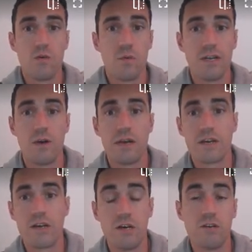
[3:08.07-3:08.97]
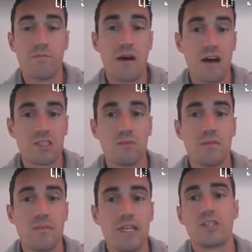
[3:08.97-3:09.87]
we know it could have possibly
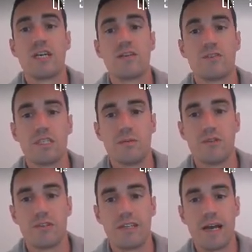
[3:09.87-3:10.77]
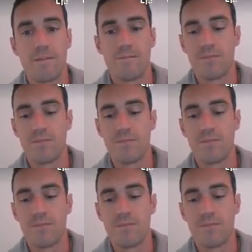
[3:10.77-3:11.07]
made a channel similar to that.